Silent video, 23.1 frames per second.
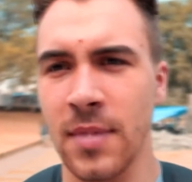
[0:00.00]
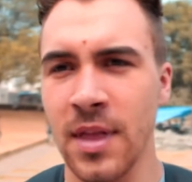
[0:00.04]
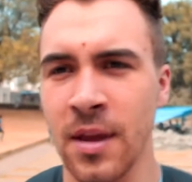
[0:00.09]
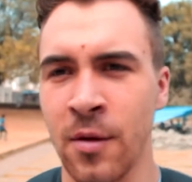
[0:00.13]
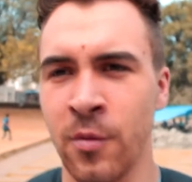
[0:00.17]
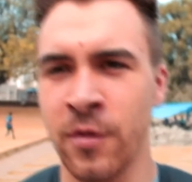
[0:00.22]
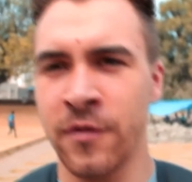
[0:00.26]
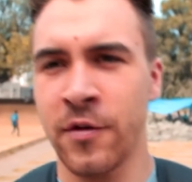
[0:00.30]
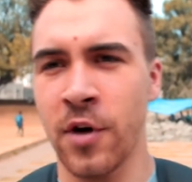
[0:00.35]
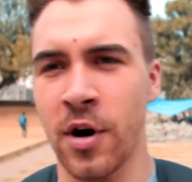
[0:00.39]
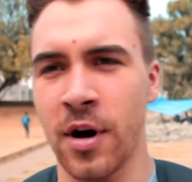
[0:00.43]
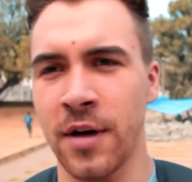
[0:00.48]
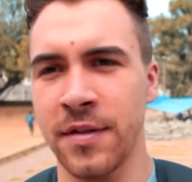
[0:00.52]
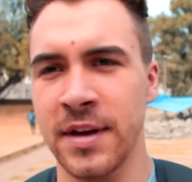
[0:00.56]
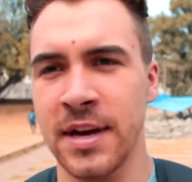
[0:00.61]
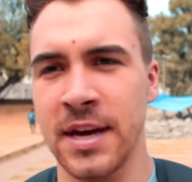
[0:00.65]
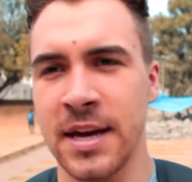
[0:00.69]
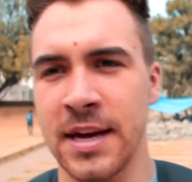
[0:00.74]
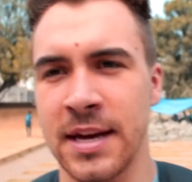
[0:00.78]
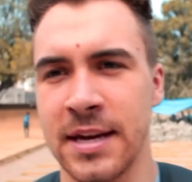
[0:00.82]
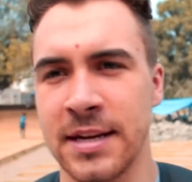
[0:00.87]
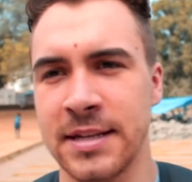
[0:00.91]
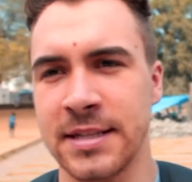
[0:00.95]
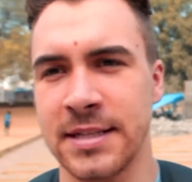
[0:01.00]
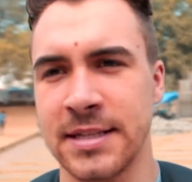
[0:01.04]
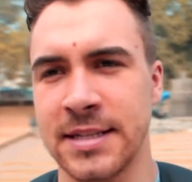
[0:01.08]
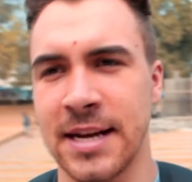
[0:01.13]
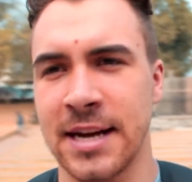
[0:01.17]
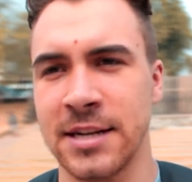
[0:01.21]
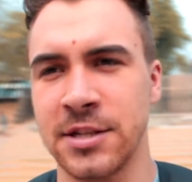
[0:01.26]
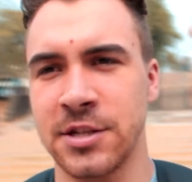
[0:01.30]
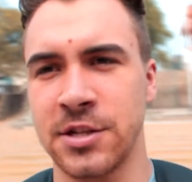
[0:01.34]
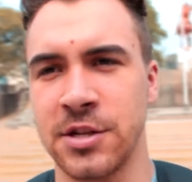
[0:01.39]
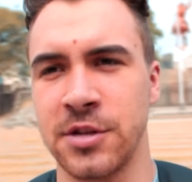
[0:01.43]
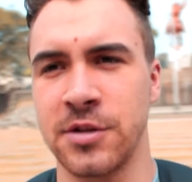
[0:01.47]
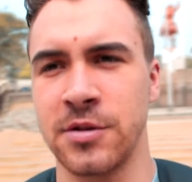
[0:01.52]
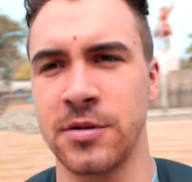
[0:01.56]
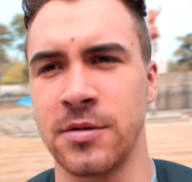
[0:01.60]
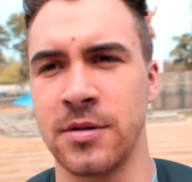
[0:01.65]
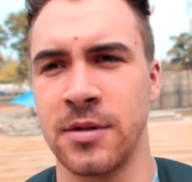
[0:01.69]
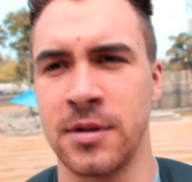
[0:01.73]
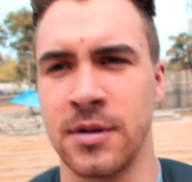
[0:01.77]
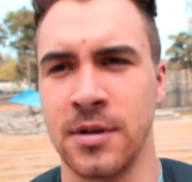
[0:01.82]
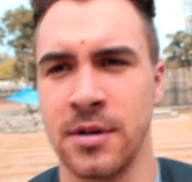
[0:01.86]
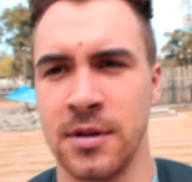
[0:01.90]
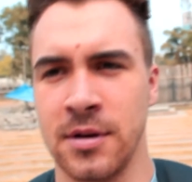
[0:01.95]
We've got the statue,
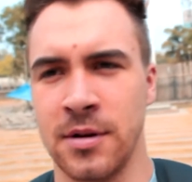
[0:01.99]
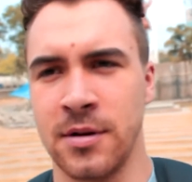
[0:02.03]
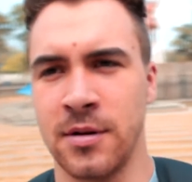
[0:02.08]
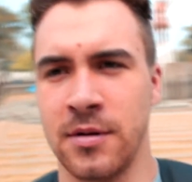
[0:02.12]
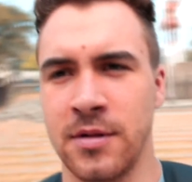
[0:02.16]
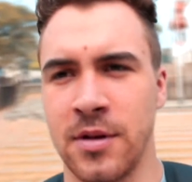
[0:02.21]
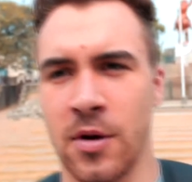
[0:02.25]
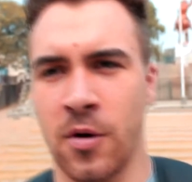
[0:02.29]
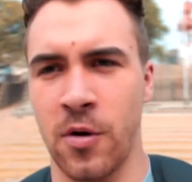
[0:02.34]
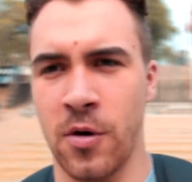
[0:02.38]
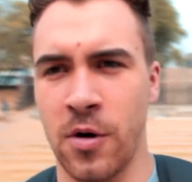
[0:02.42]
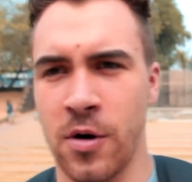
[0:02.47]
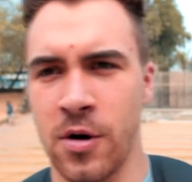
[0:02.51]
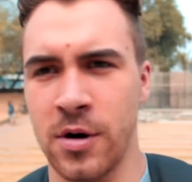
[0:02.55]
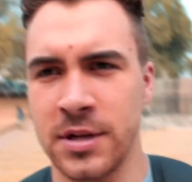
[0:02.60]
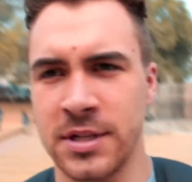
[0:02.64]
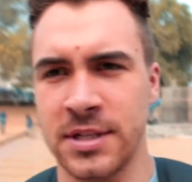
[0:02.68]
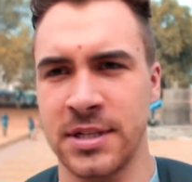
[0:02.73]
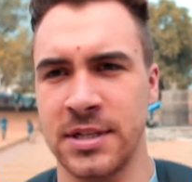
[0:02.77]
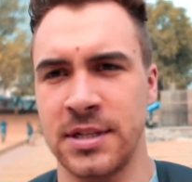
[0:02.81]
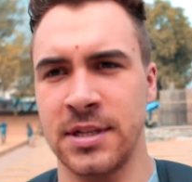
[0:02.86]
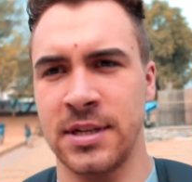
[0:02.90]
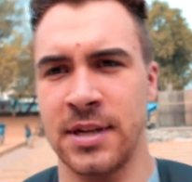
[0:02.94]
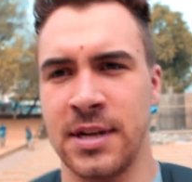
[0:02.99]
the horse,